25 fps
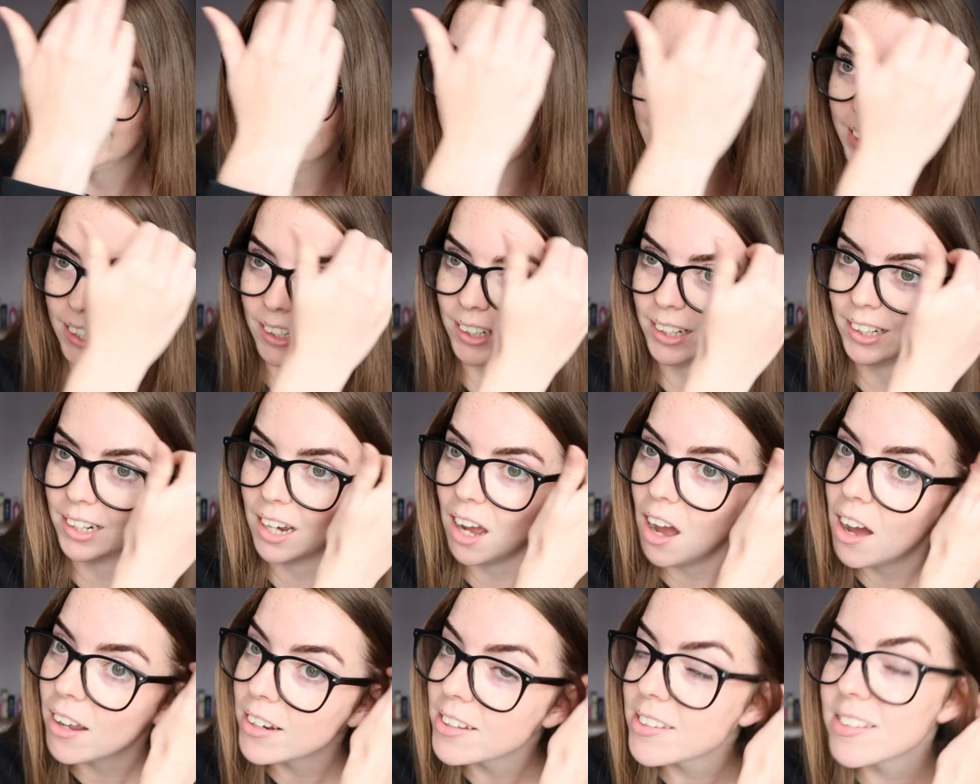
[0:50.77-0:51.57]
They
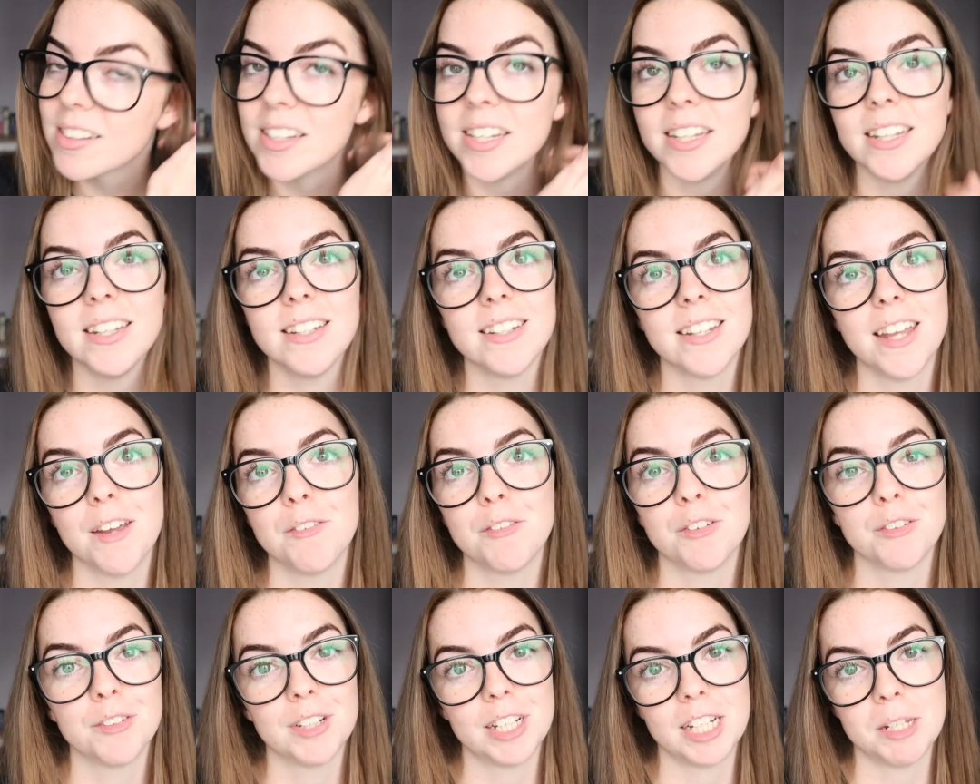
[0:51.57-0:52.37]
honestly
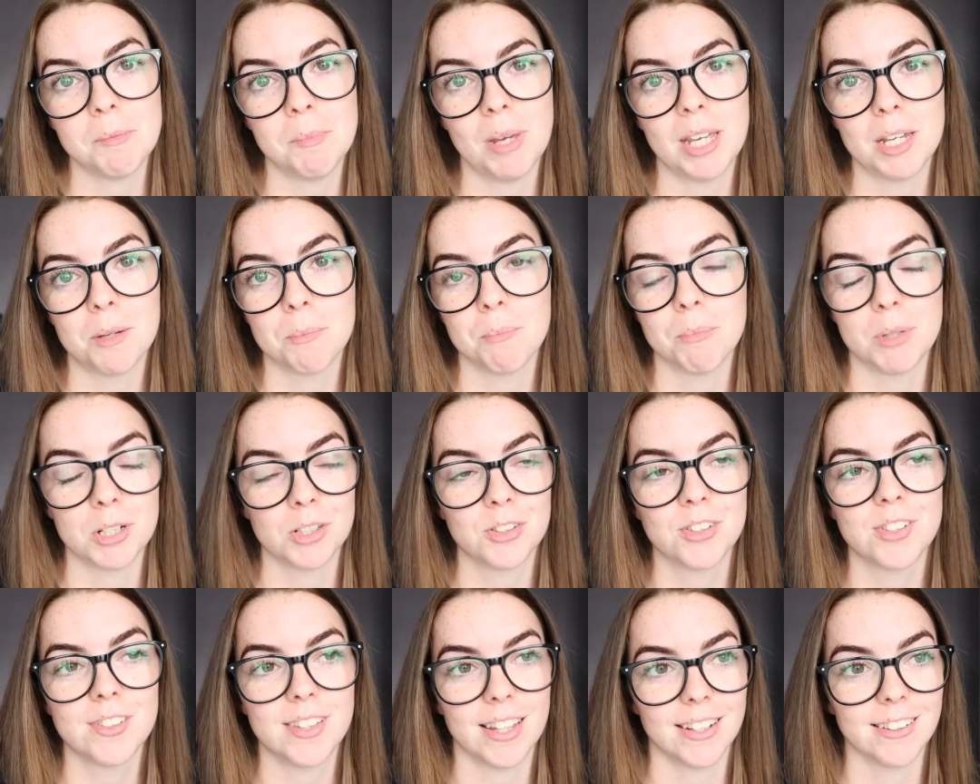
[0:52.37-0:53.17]
never really make
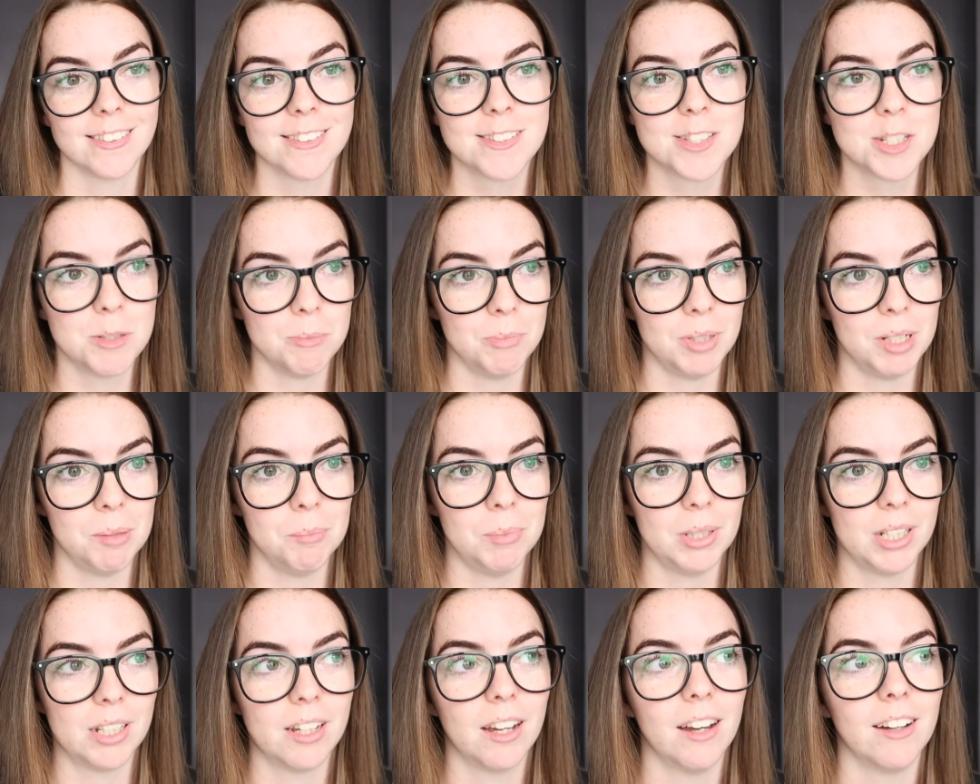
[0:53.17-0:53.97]
much sense to me
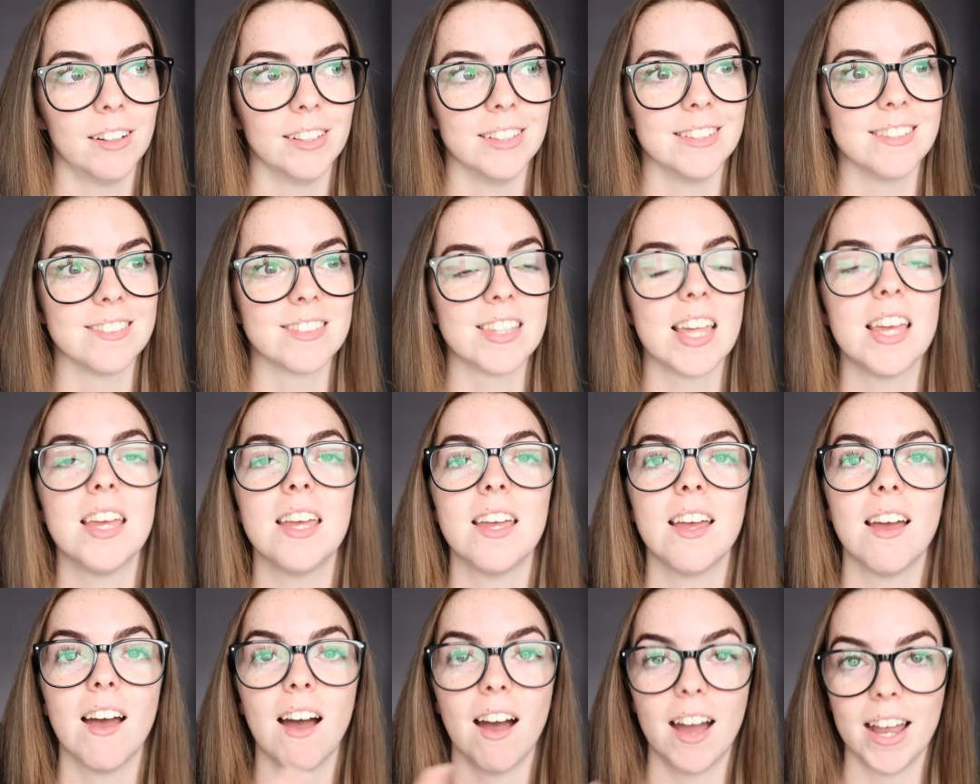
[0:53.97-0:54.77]
because
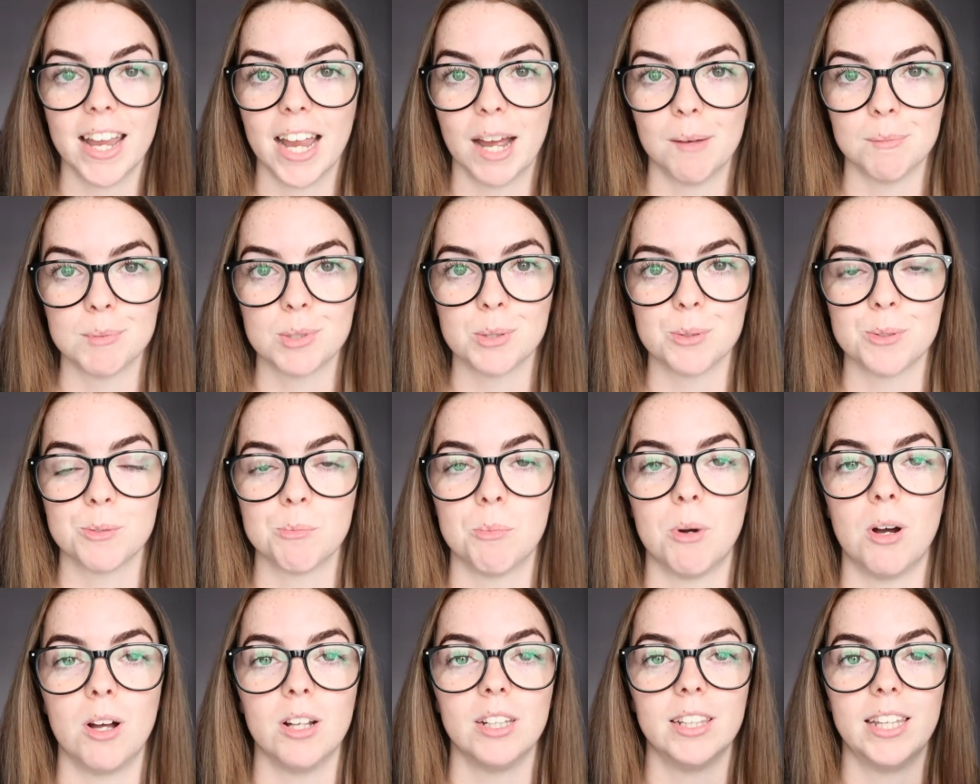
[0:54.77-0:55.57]
I am so
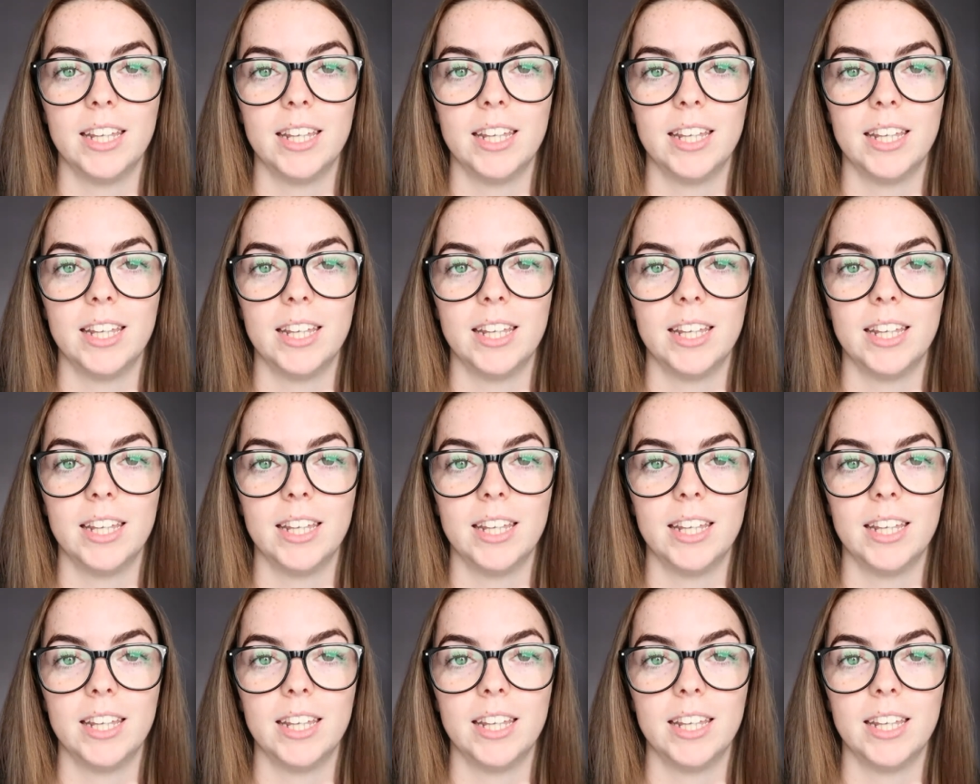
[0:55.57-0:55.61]
small,